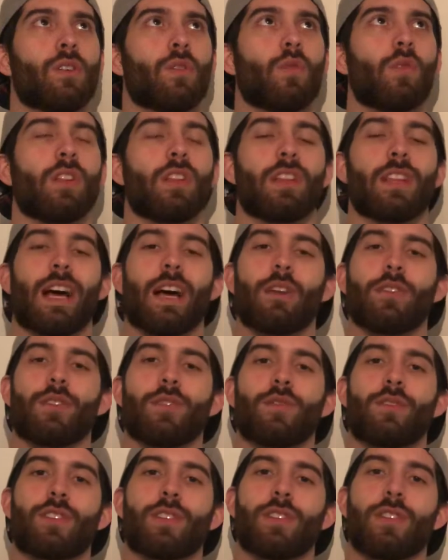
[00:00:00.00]
will allow
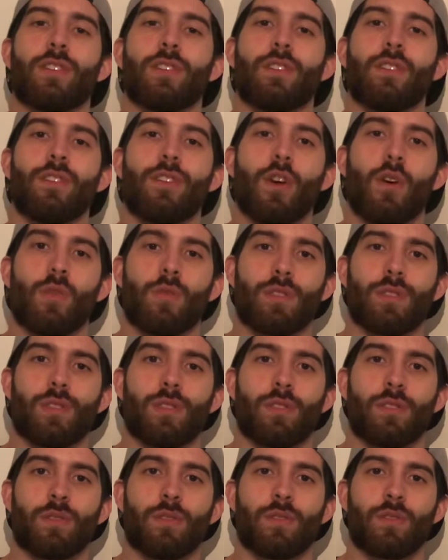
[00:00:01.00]
you to note
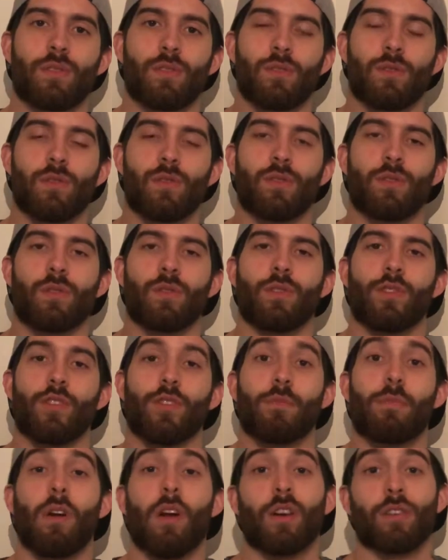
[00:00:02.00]
your
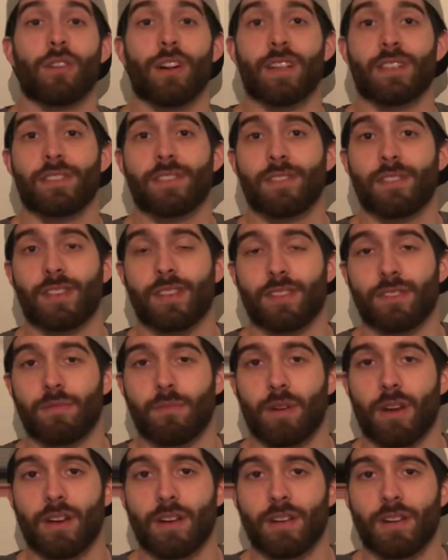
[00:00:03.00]
progress, as you
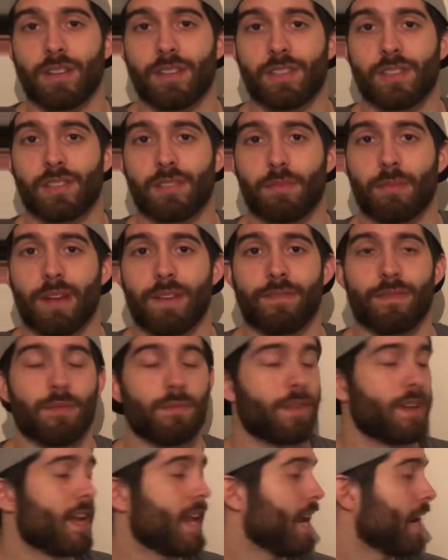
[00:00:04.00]
might anticipate from
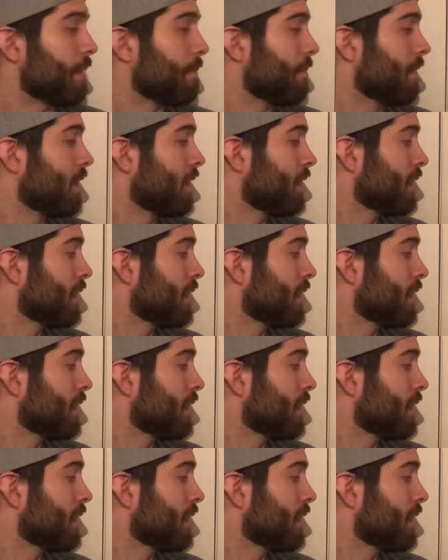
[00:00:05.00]
the name.